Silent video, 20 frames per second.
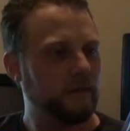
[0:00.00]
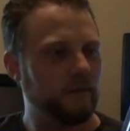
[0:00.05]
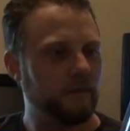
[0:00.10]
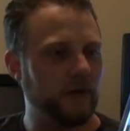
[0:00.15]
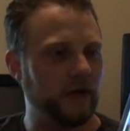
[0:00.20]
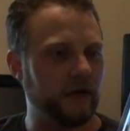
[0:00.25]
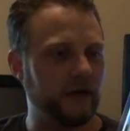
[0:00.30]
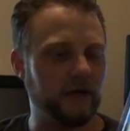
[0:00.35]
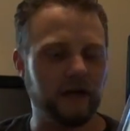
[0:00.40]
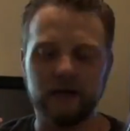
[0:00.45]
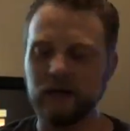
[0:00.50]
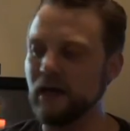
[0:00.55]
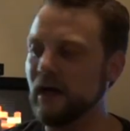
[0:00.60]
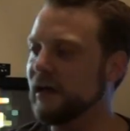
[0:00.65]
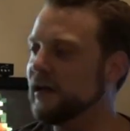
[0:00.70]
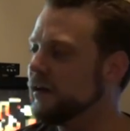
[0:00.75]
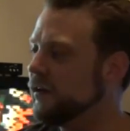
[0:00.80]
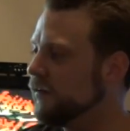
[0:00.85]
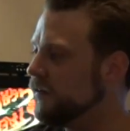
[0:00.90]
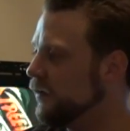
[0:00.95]
But yeah,
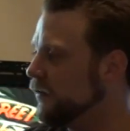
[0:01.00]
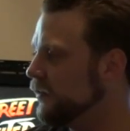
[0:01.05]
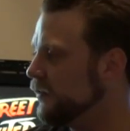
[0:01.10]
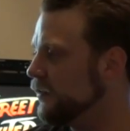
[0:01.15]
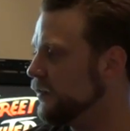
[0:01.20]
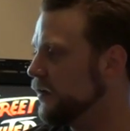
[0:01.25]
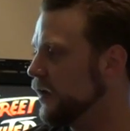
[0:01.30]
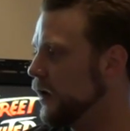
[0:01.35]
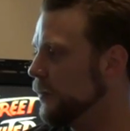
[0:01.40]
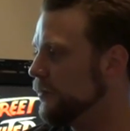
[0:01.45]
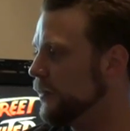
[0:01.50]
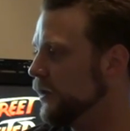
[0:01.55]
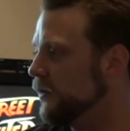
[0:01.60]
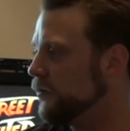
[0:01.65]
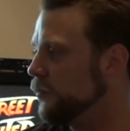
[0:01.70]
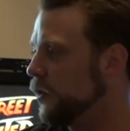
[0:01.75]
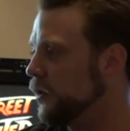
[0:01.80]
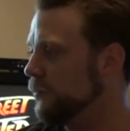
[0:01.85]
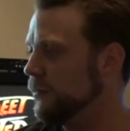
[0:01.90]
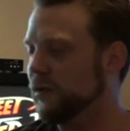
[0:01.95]
it says at the top that
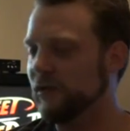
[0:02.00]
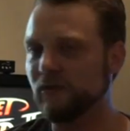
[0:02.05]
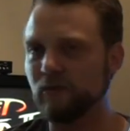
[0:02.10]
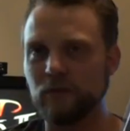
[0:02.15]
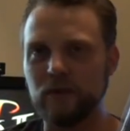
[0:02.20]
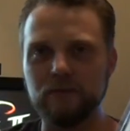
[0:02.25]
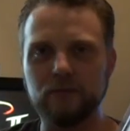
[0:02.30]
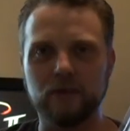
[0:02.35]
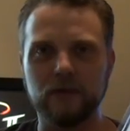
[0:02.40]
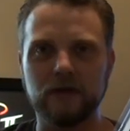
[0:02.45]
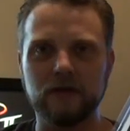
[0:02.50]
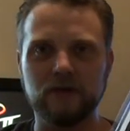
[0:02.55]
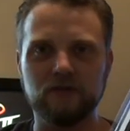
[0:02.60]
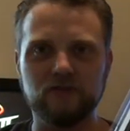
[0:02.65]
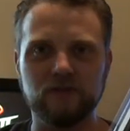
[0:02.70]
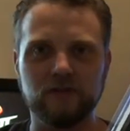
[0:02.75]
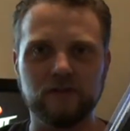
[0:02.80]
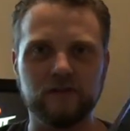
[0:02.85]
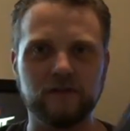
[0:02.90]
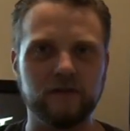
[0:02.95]
it's Watermelon's reprint
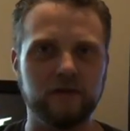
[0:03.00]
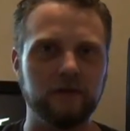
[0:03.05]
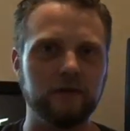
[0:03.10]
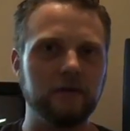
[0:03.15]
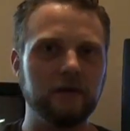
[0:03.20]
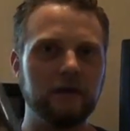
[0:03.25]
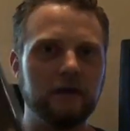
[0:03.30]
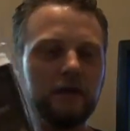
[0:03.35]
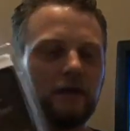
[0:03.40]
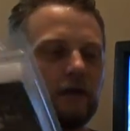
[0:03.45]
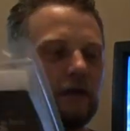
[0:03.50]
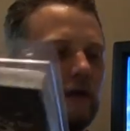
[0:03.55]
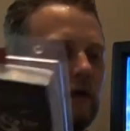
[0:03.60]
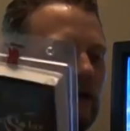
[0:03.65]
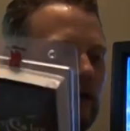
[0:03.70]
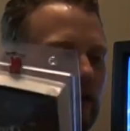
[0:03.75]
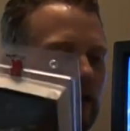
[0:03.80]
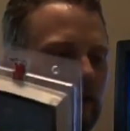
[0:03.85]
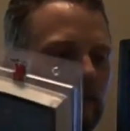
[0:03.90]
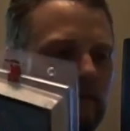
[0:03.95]
edition. So
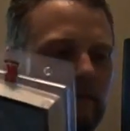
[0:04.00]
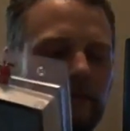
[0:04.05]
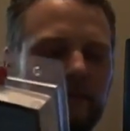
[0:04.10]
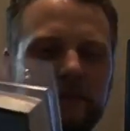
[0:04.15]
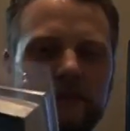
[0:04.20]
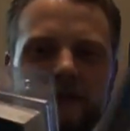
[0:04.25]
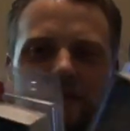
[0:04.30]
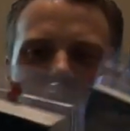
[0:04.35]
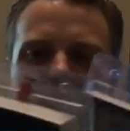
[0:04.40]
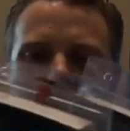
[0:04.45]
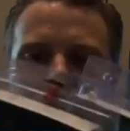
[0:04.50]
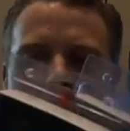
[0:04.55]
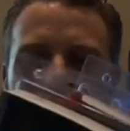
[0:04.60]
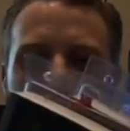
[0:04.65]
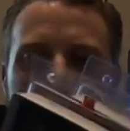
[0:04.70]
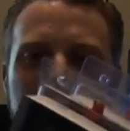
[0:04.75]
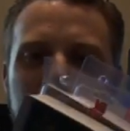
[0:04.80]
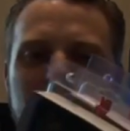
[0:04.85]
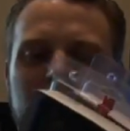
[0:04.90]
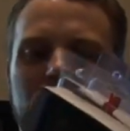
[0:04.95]
these are
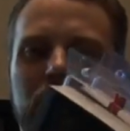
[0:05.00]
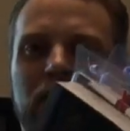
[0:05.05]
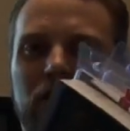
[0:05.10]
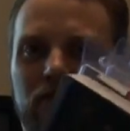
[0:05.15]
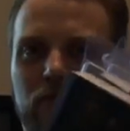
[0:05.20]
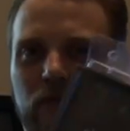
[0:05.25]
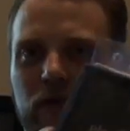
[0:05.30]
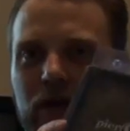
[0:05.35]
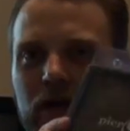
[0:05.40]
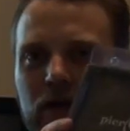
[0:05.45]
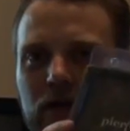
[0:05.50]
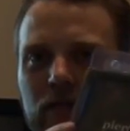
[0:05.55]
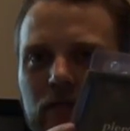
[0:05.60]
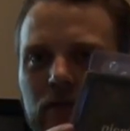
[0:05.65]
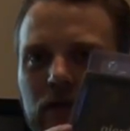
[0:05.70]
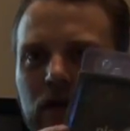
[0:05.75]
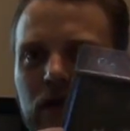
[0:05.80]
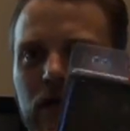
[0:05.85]
not as rare.